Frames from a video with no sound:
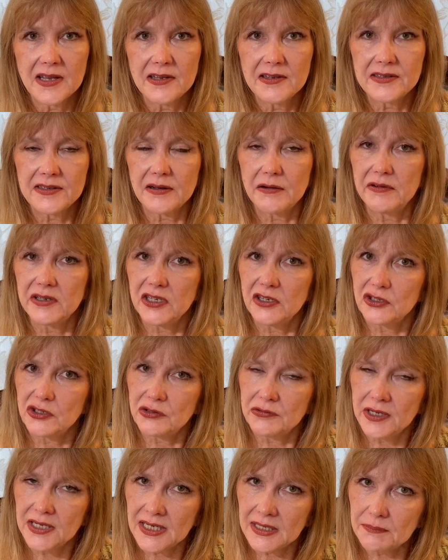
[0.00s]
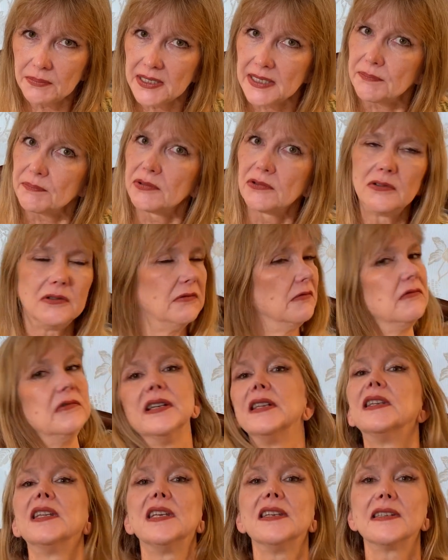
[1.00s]
So when you're treating people
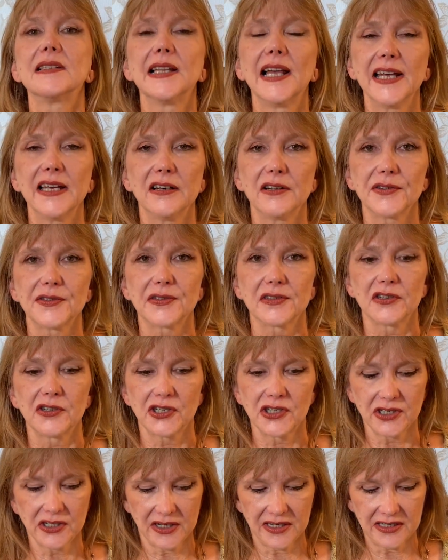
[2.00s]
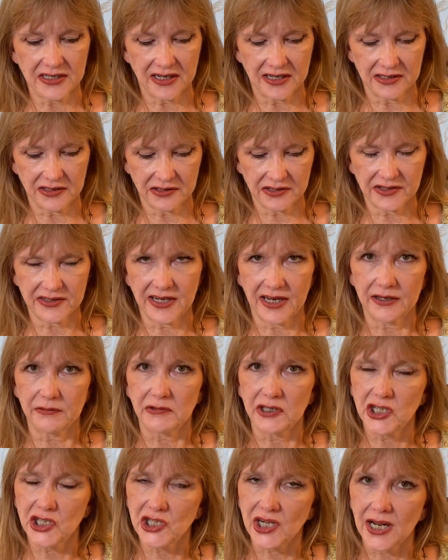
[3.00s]
with these leg ulcers, you need to understand
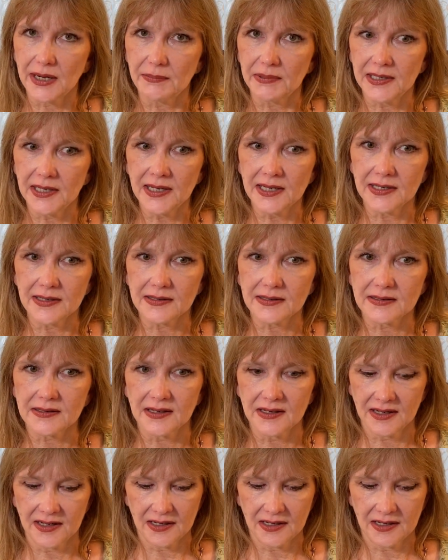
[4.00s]
which type it is.